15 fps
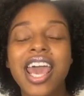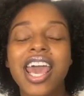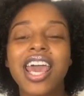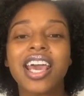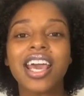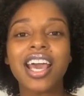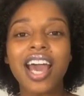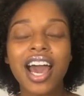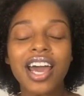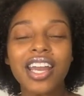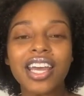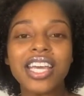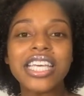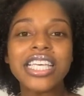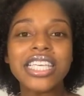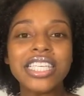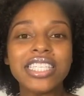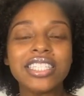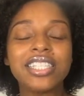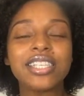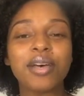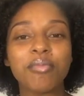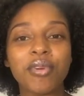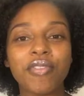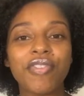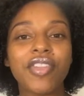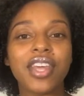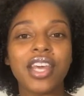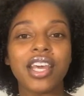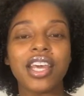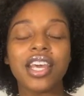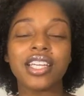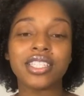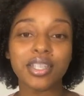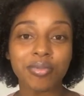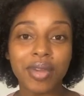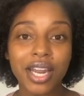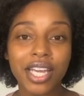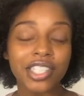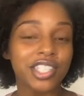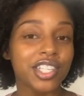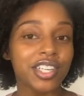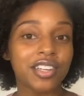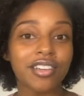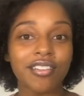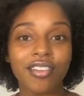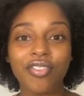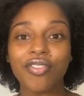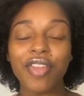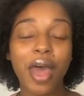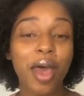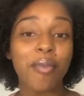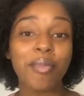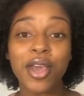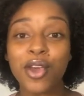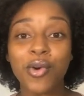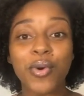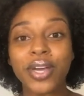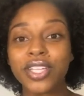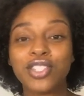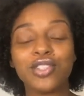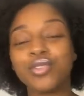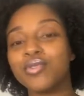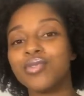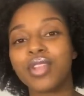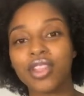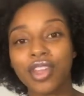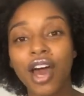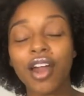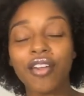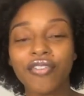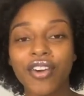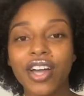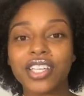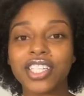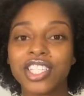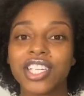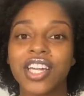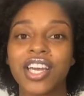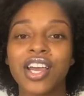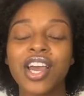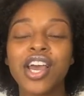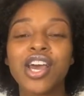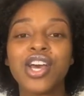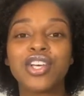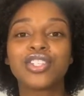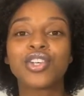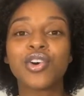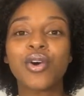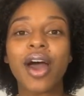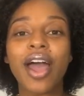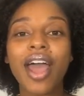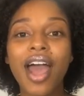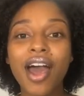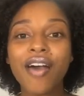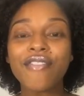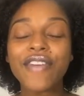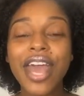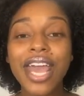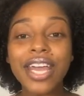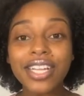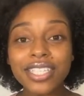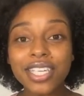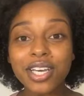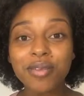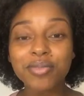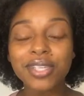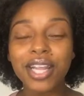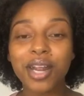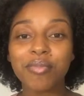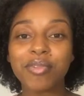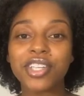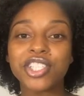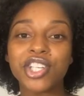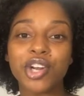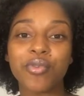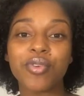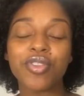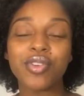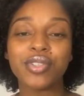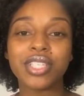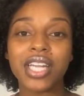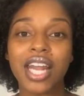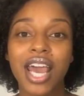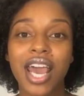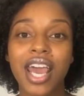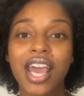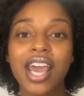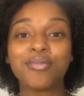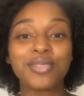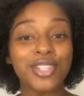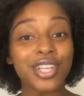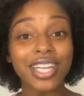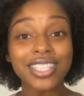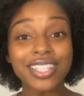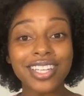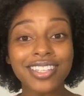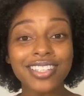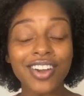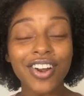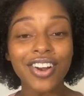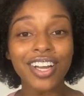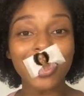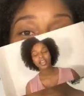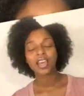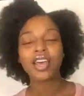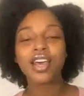it could kind of ease some of the intimidation that may go into the thought of auditioning. So I have 8 tips that I'm going to share with you today. So let's get started.